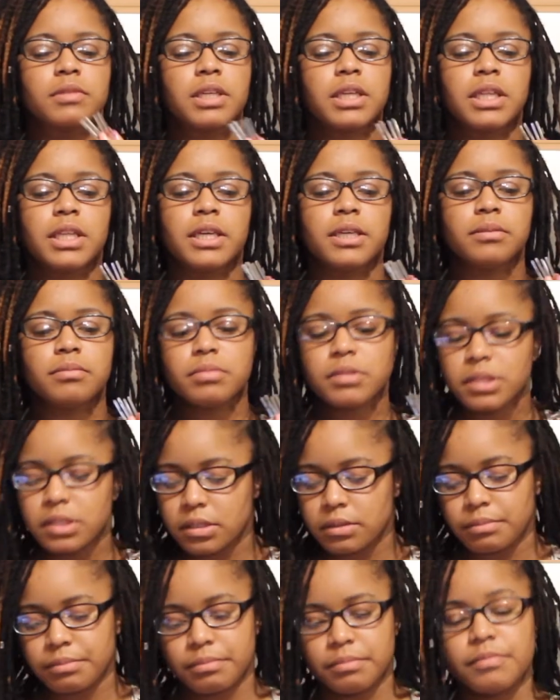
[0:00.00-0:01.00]

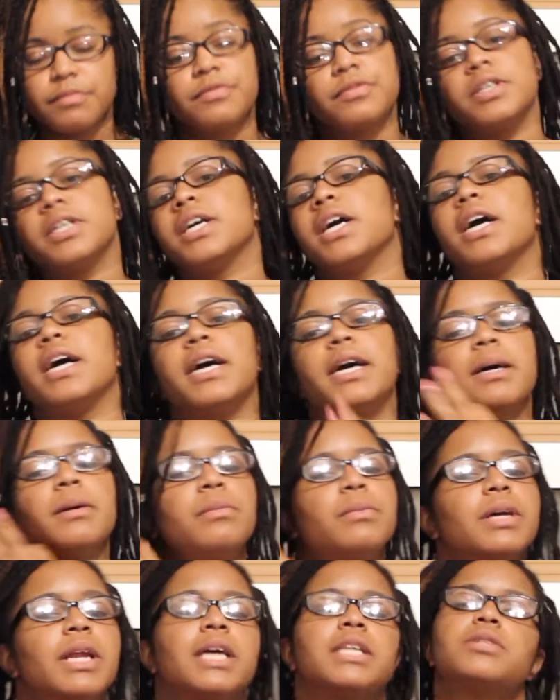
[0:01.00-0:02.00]
clips for
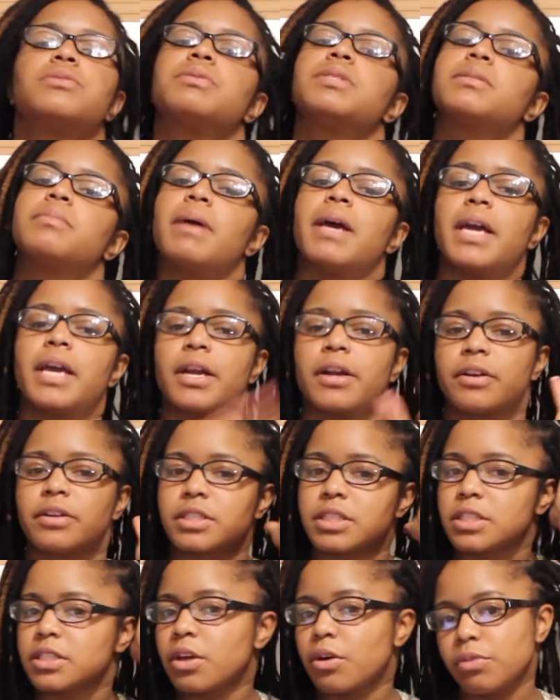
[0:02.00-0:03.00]
when I twist my hair,
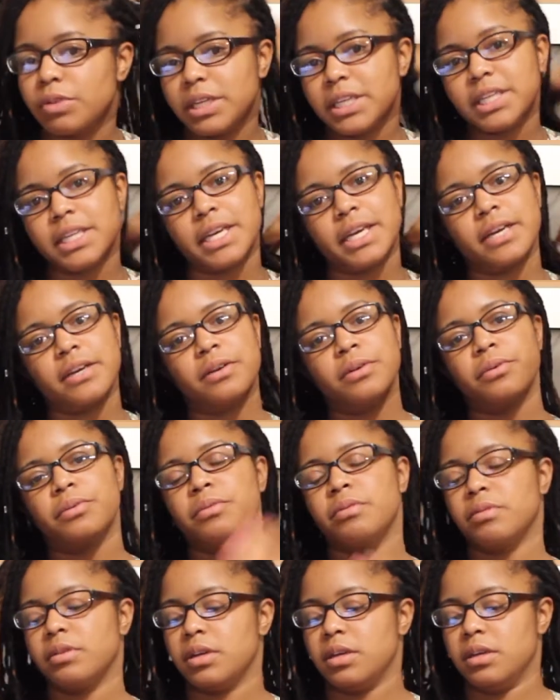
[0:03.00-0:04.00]
just hold it
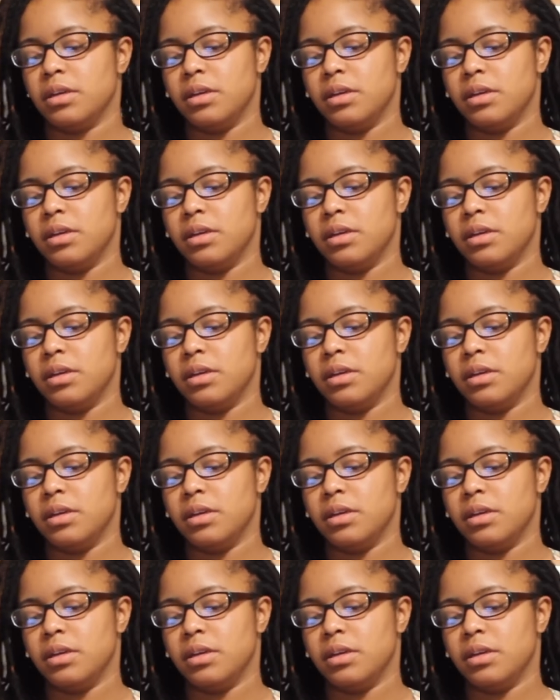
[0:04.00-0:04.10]
down.